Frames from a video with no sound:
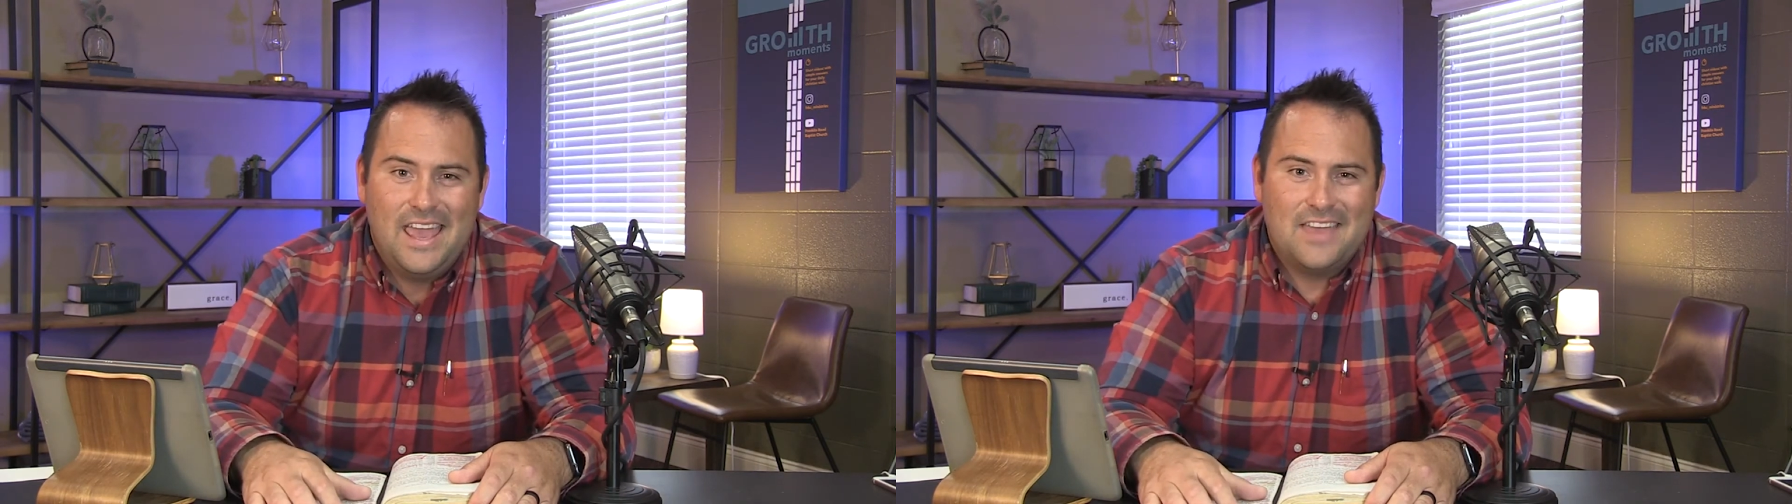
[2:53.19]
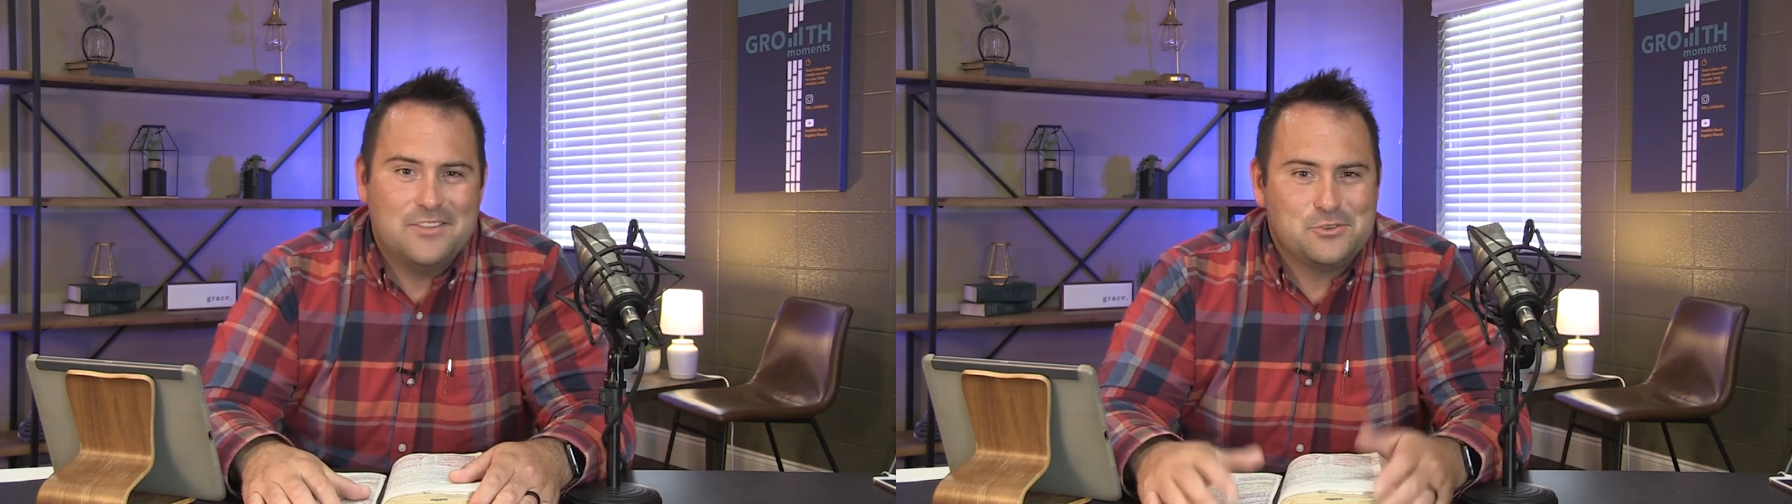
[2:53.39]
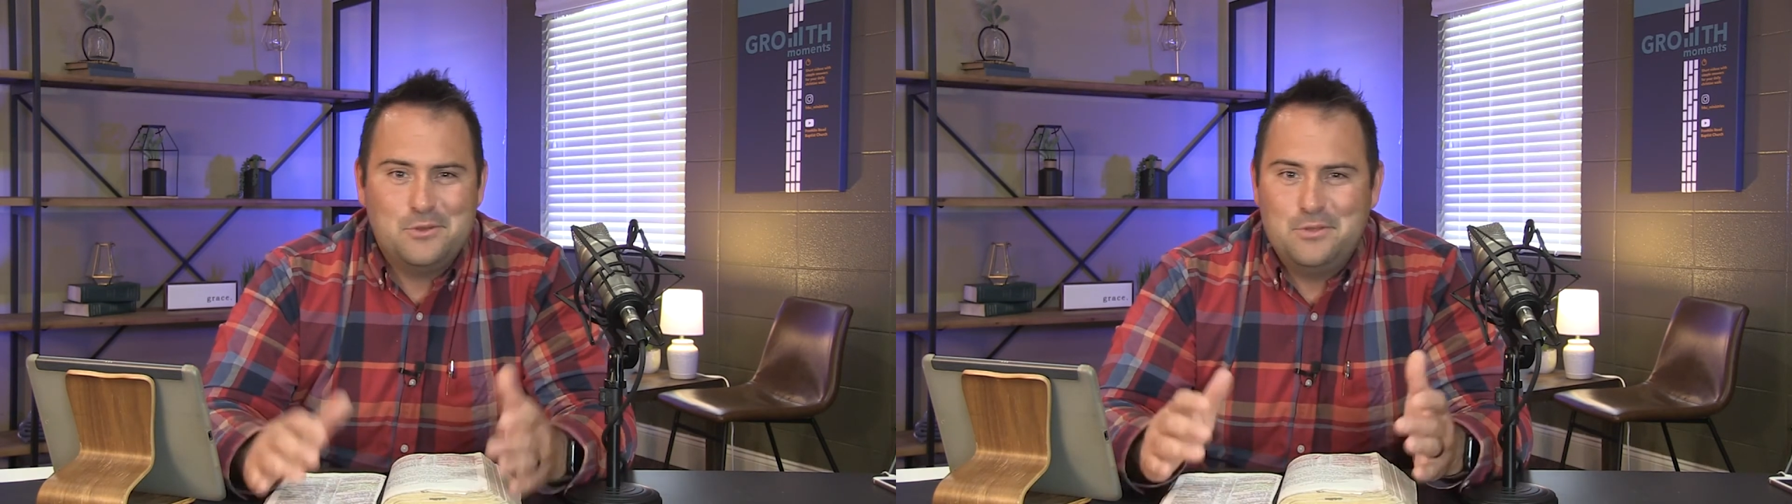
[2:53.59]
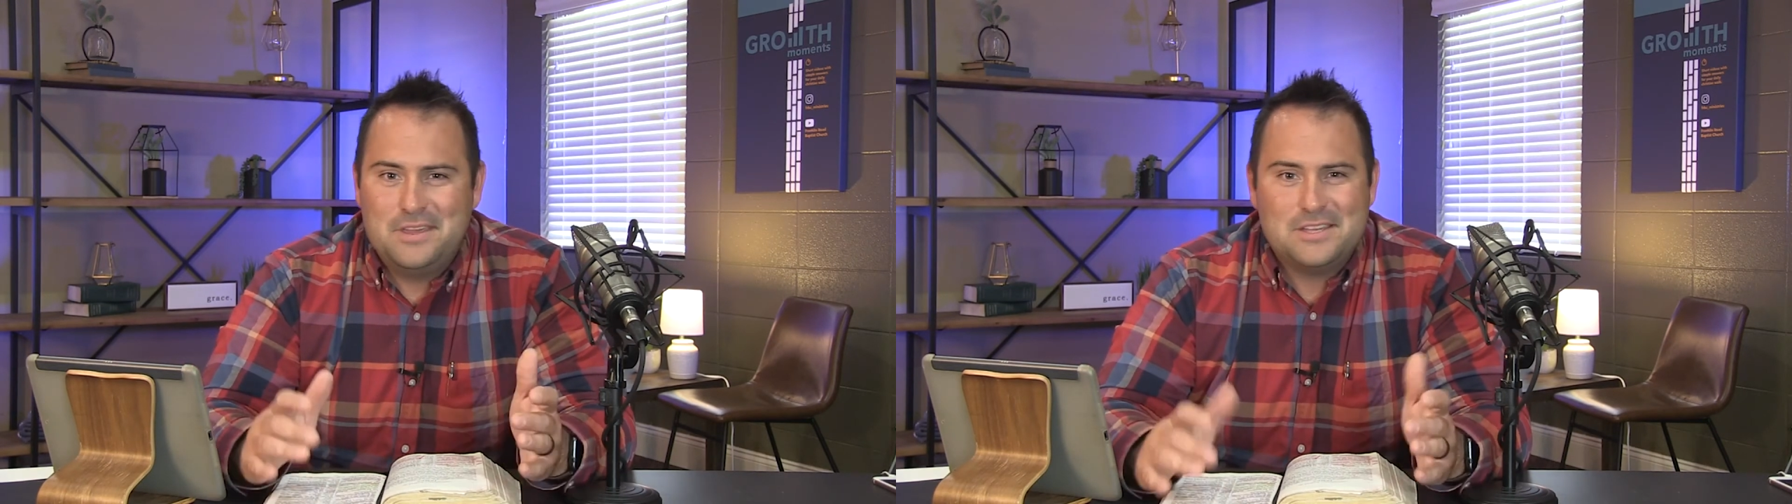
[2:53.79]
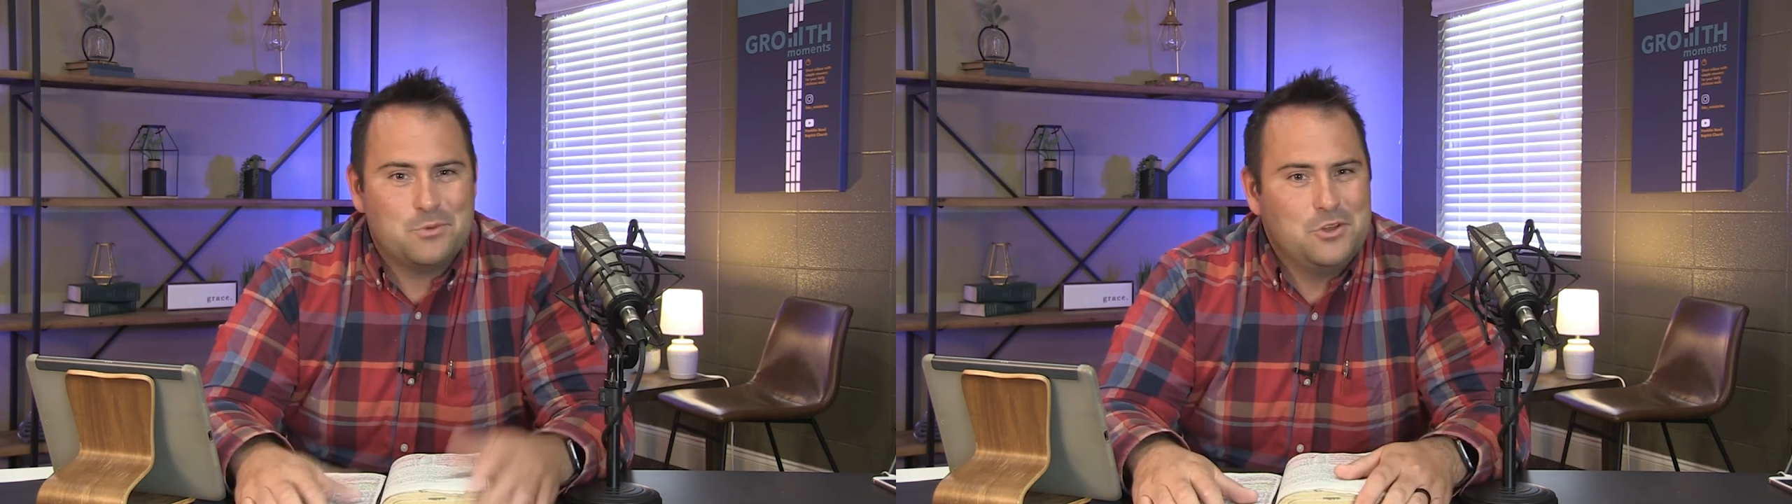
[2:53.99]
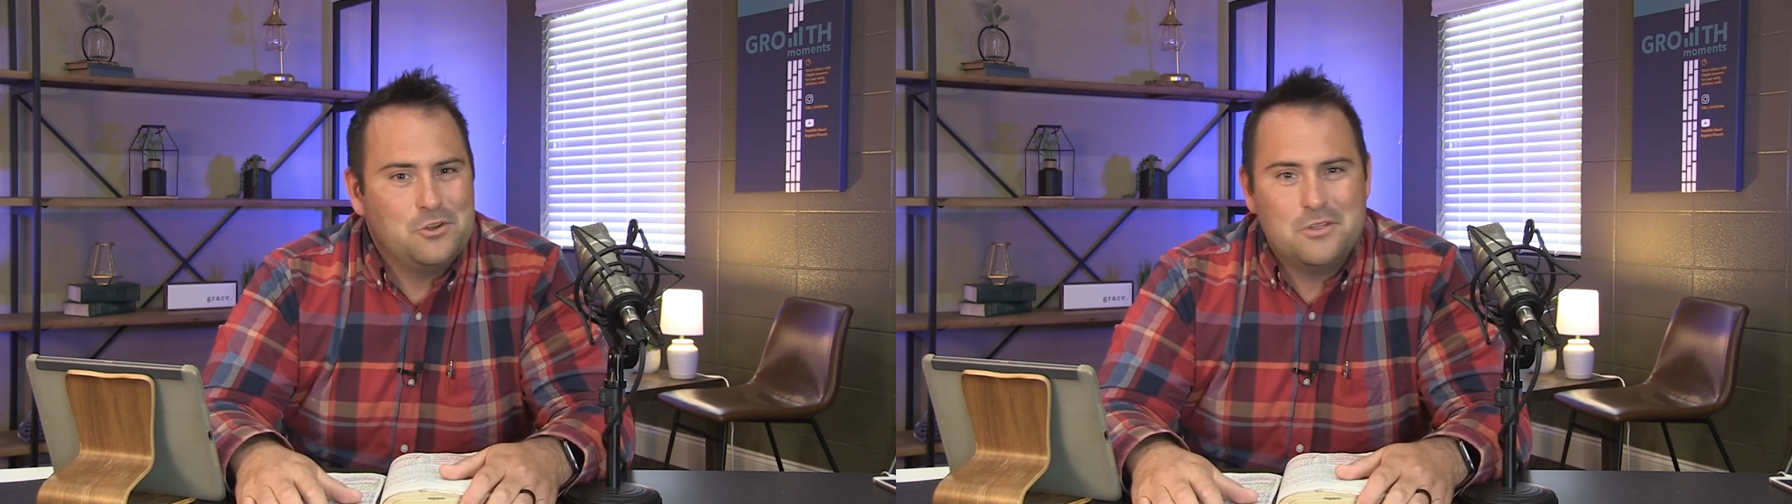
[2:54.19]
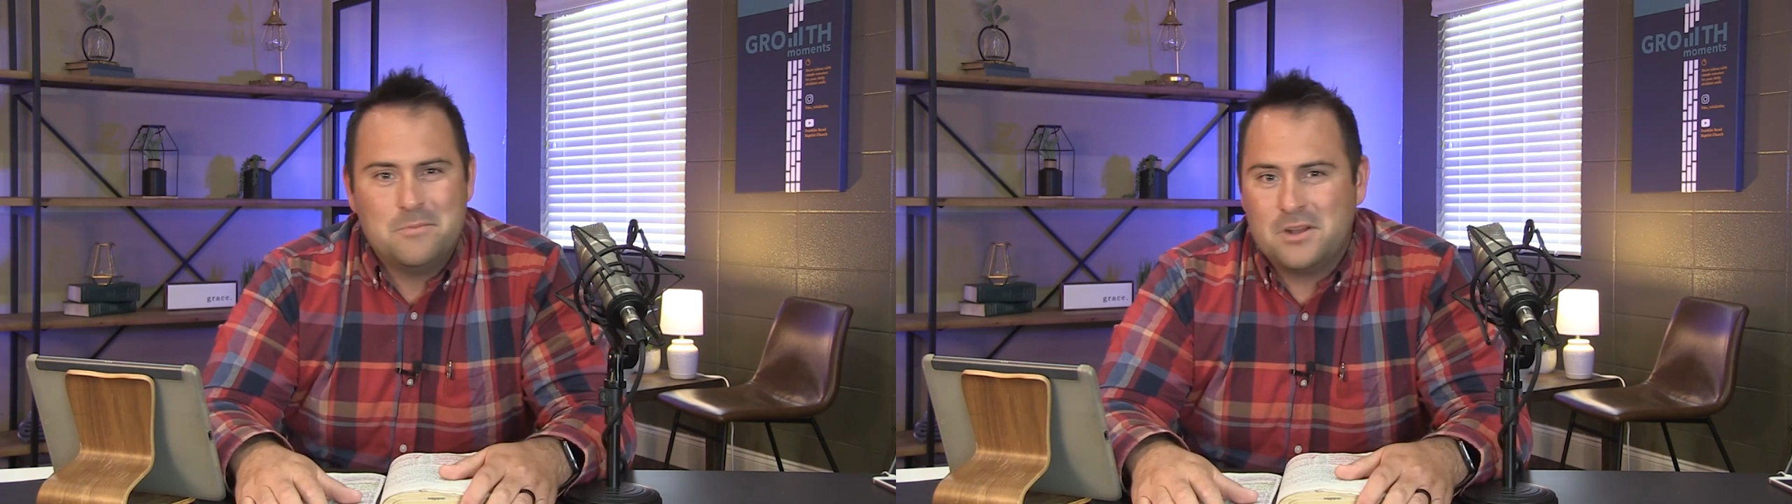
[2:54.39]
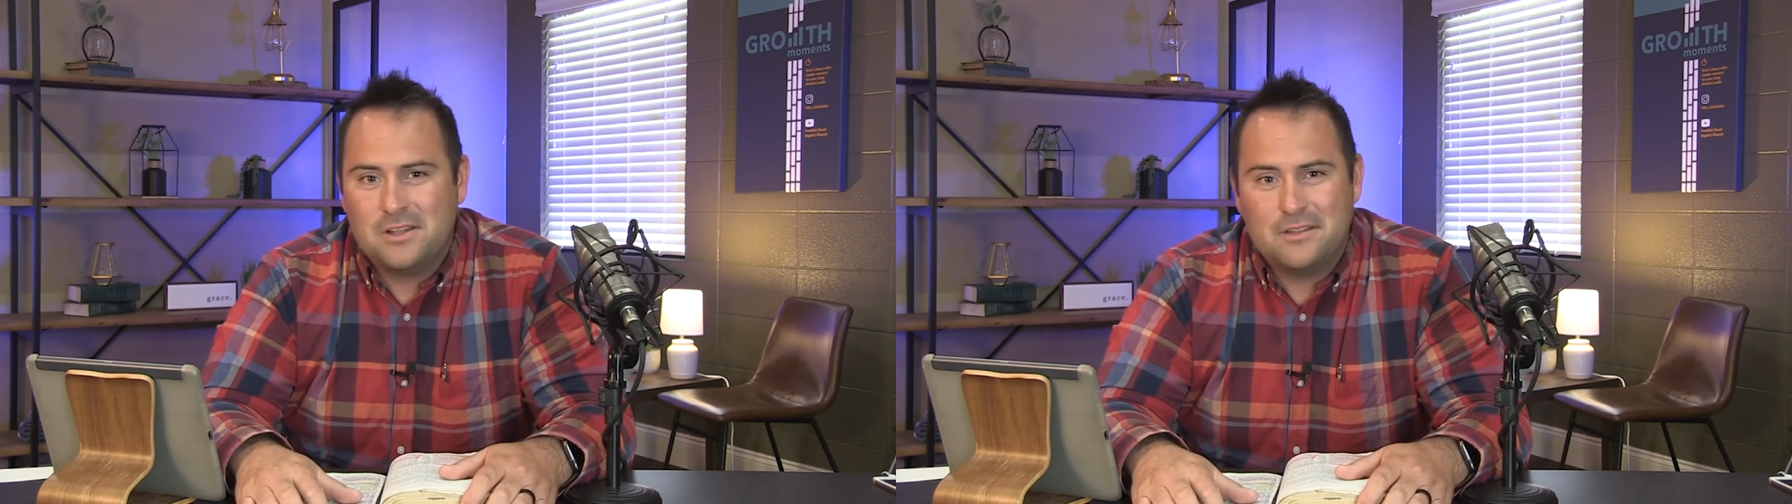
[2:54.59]
And the truth is, when you're in the
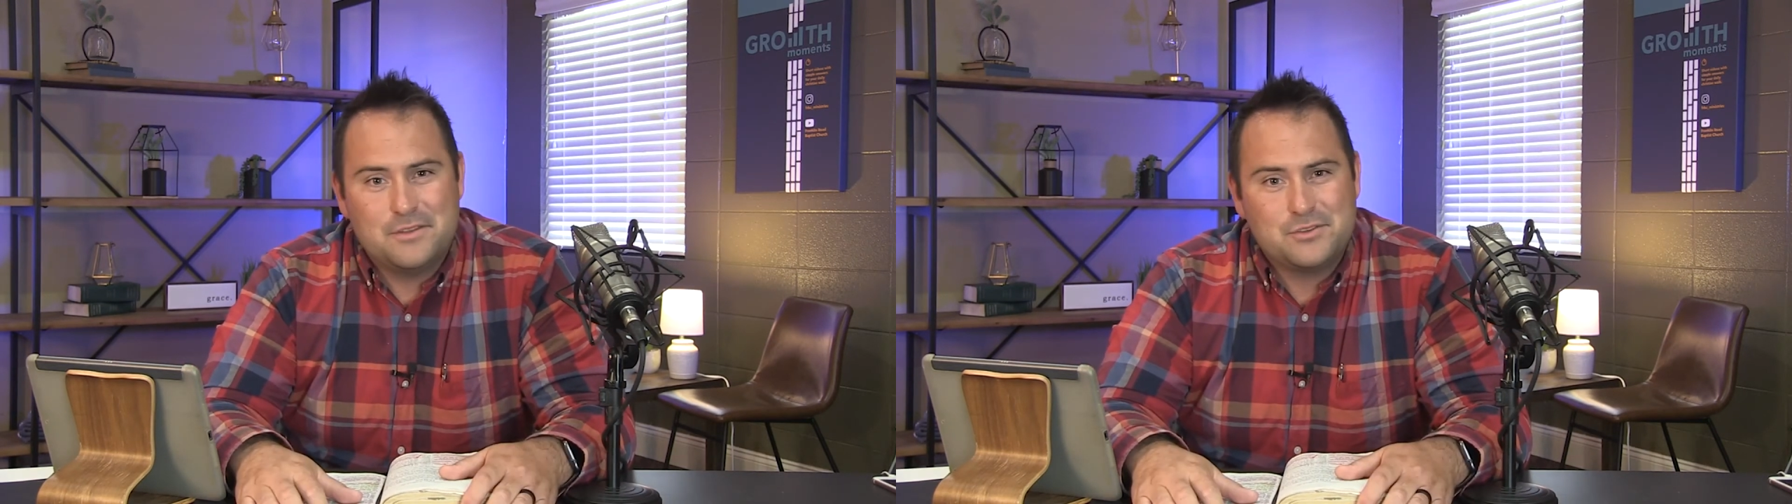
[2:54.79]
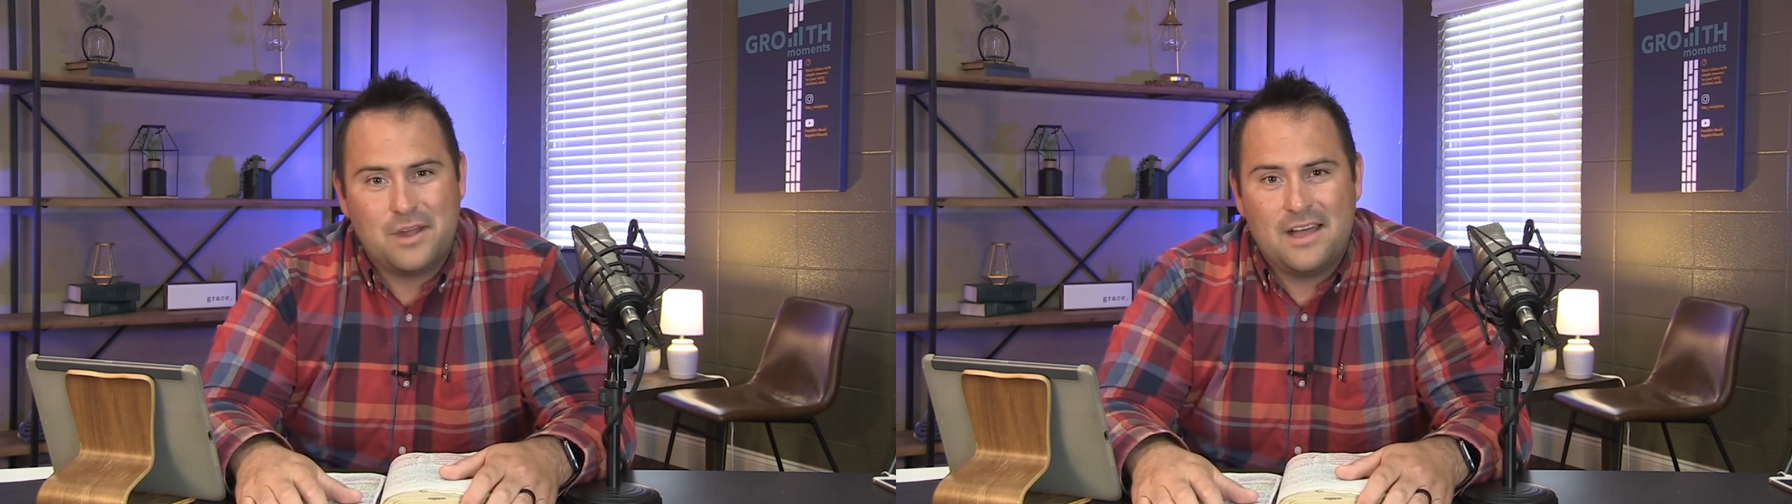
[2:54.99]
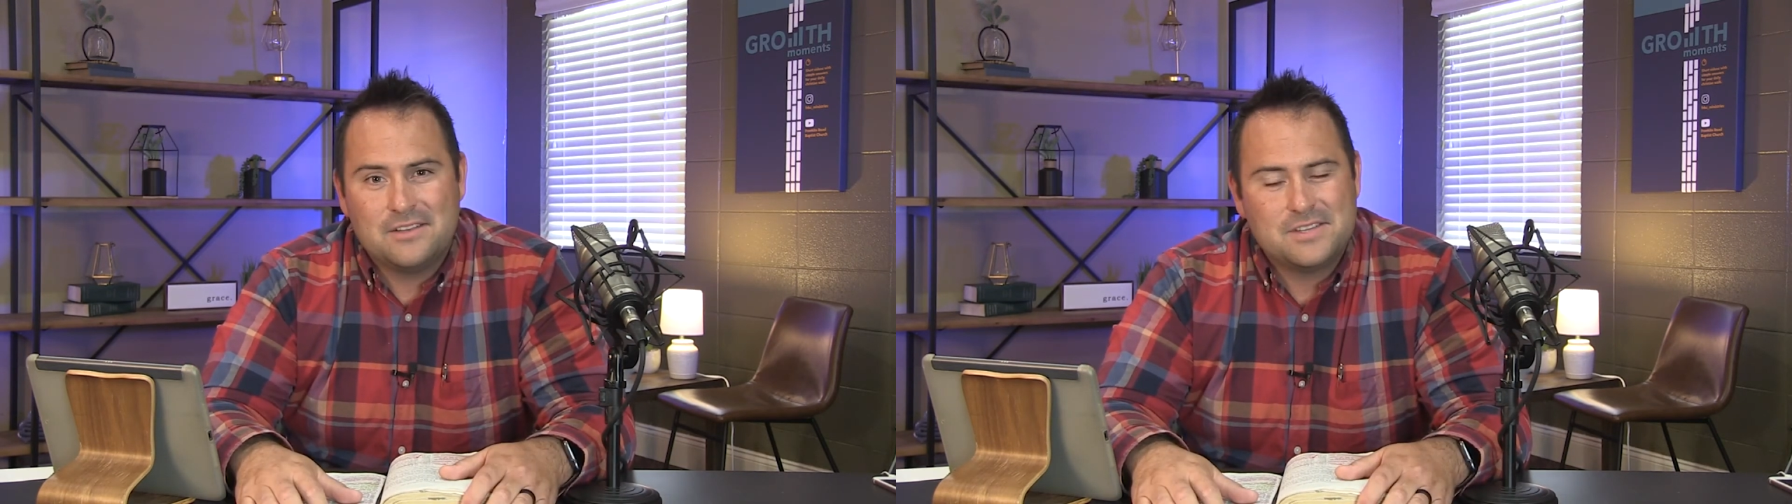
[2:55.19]
middle of a trial,